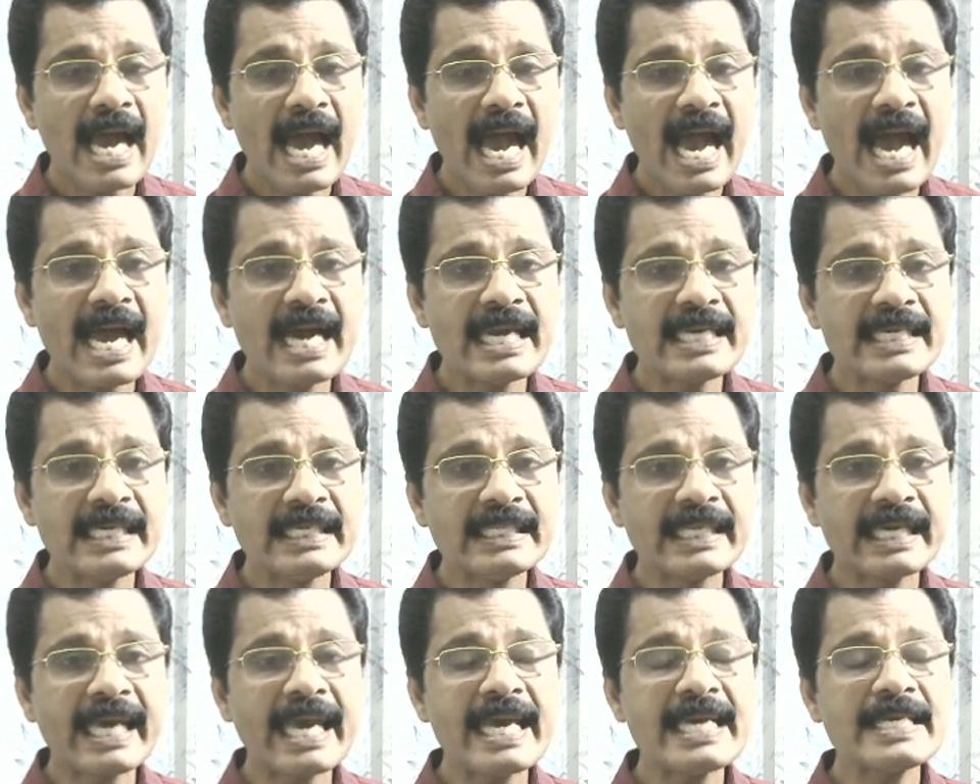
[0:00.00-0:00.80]
And in
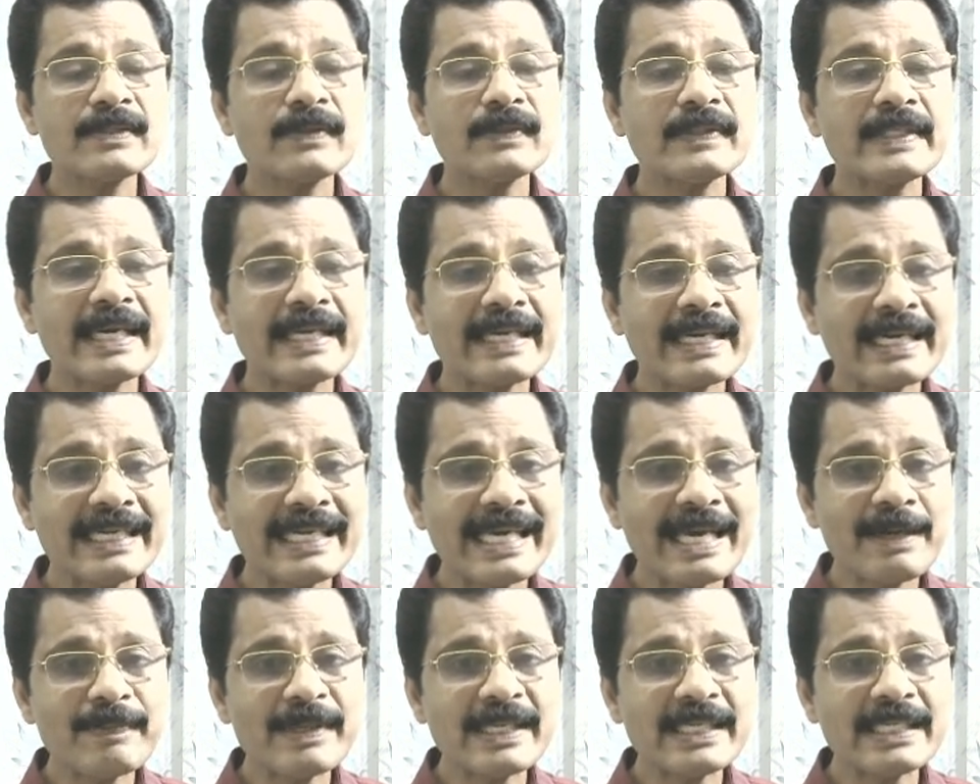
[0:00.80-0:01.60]
the case of
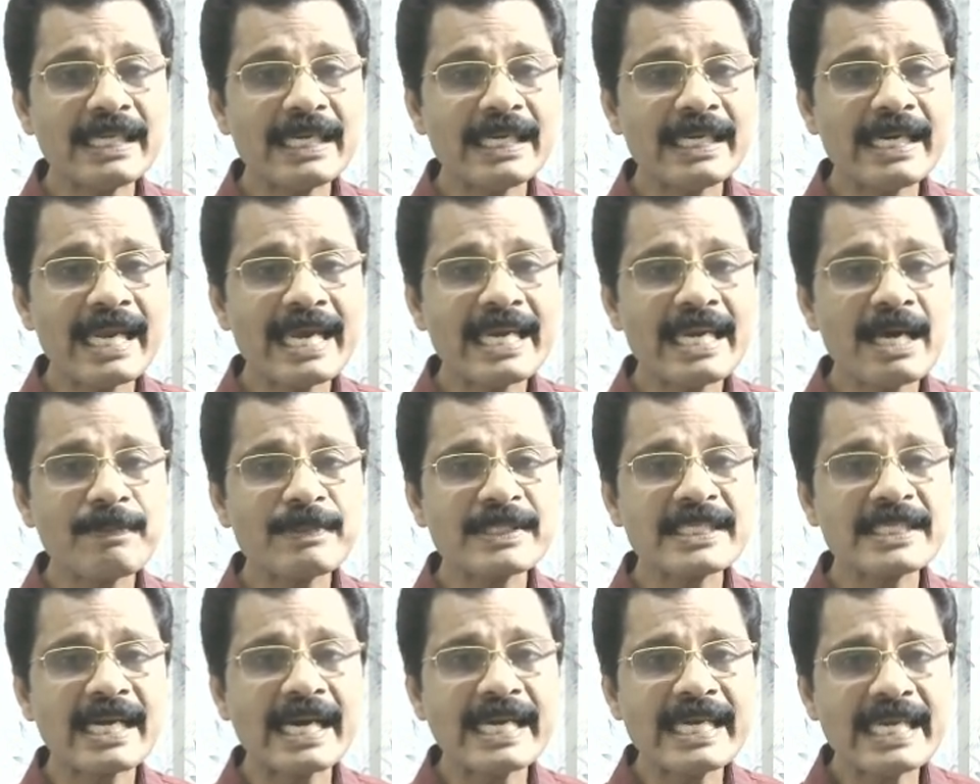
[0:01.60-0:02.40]

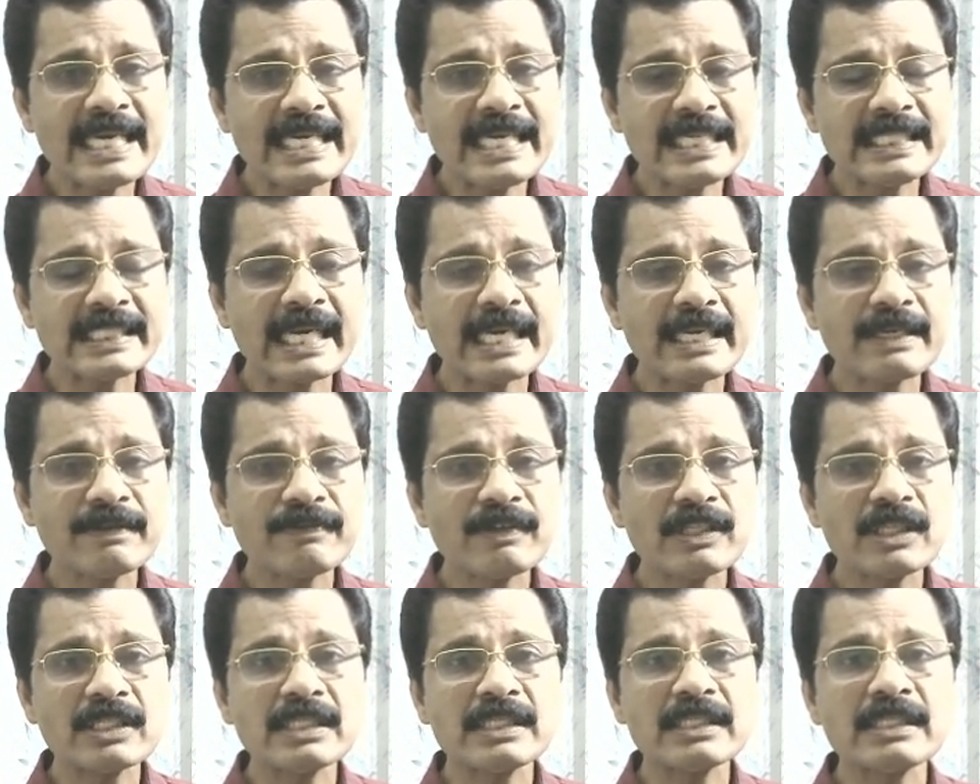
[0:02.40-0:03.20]
tetradynamous condition
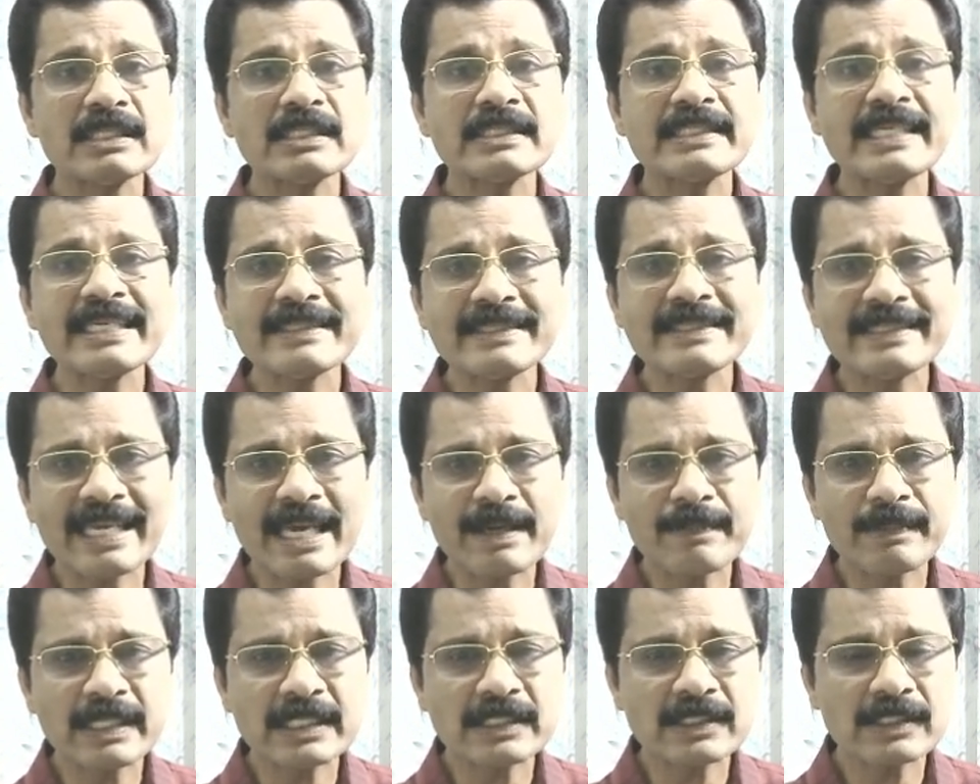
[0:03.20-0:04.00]
with 6
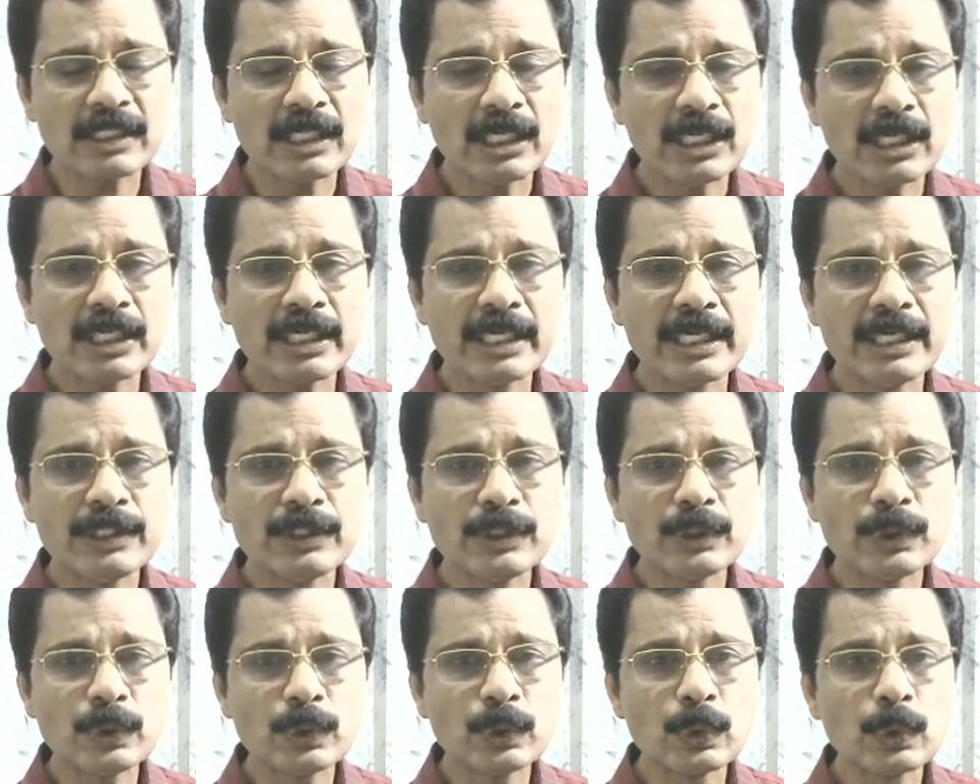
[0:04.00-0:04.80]
stamens
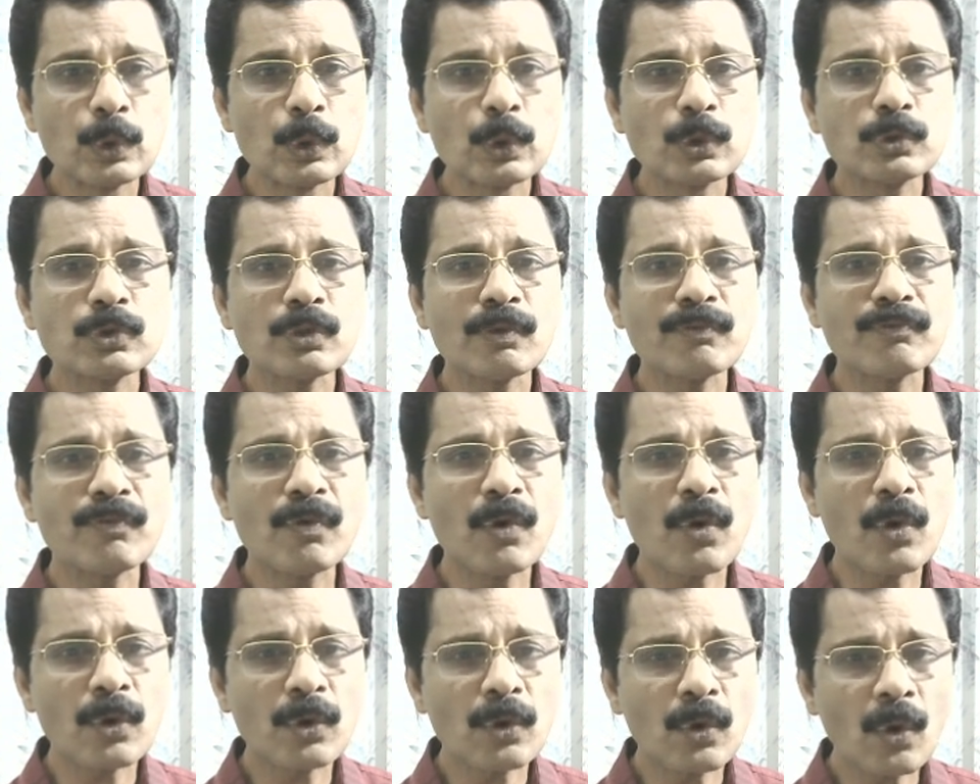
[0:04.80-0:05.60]
in 2 groups of
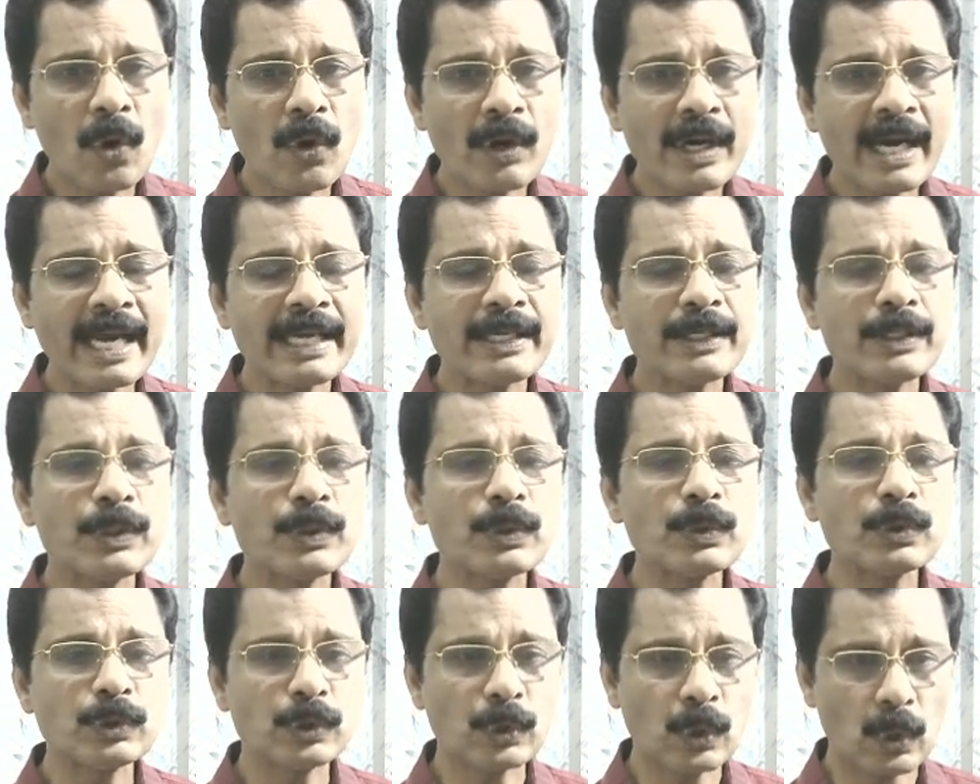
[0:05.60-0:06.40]
4 long and
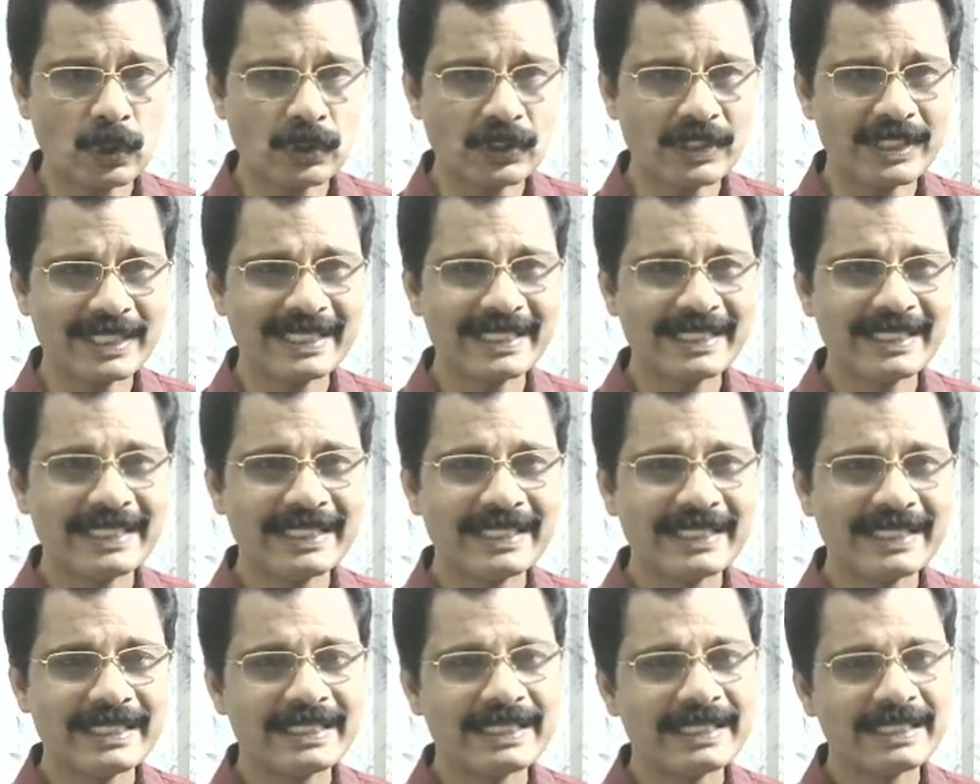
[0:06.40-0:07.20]
2 short.
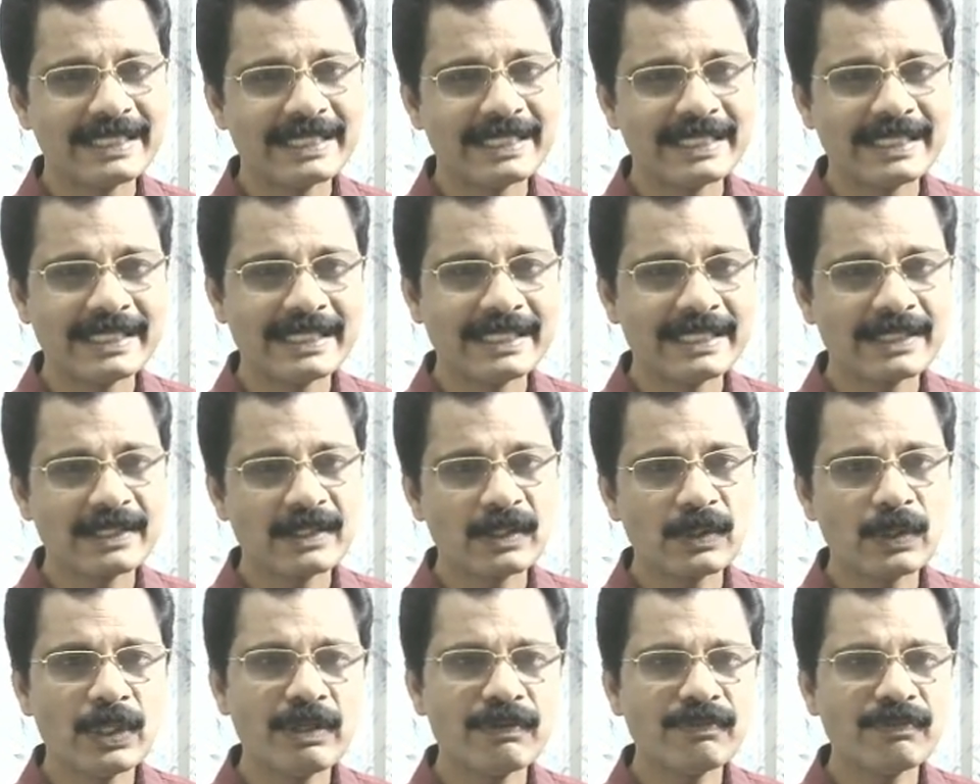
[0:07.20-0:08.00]

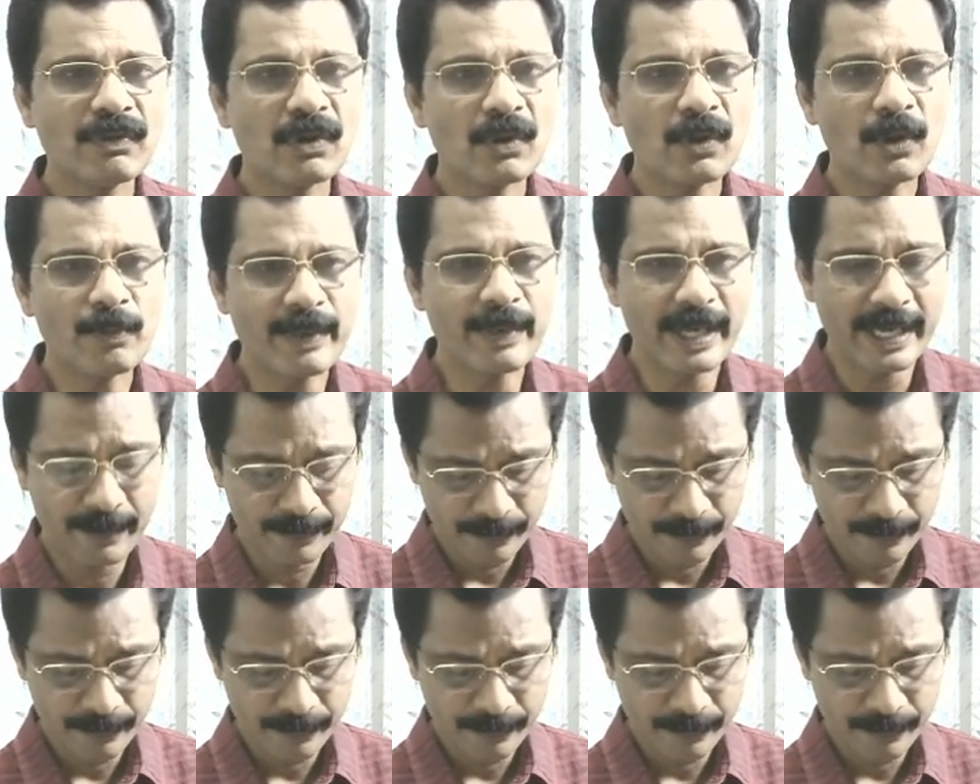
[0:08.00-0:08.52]
Could you follow me?